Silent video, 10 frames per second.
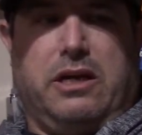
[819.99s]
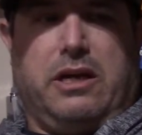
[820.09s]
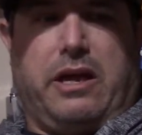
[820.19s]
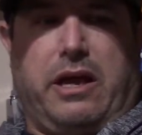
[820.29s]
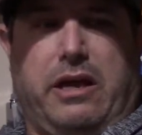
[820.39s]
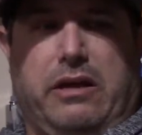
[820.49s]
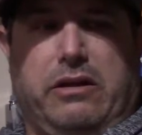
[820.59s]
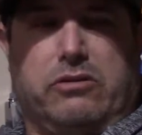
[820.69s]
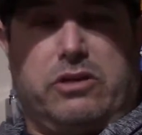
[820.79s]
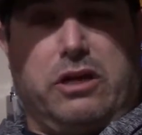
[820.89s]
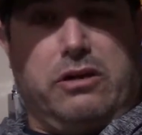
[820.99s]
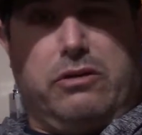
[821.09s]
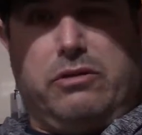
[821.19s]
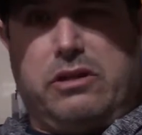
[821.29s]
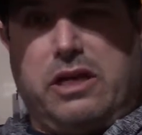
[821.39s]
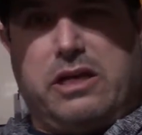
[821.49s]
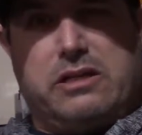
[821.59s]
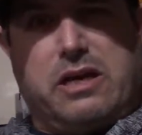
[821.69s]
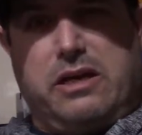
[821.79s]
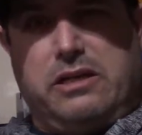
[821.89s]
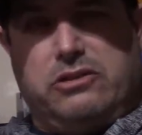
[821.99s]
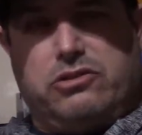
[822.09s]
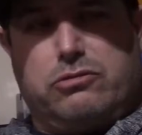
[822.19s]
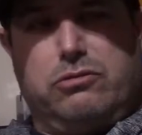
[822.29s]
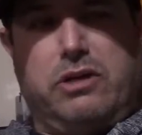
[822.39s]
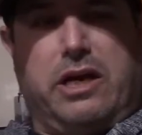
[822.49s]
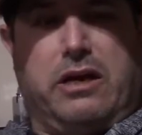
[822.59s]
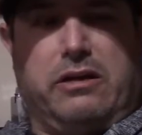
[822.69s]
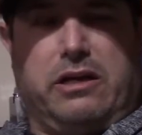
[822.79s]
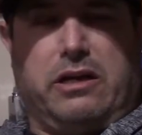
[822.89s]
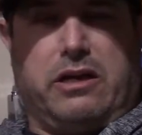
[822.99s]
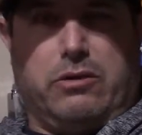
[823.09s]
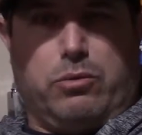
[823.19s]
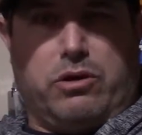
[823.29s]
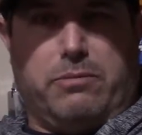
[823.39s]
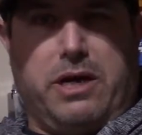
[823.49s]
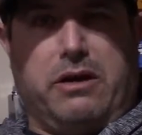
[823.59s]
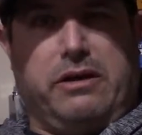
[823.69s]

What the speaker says: and they'll tell you that they can tighten that screw down and the gun won't come out,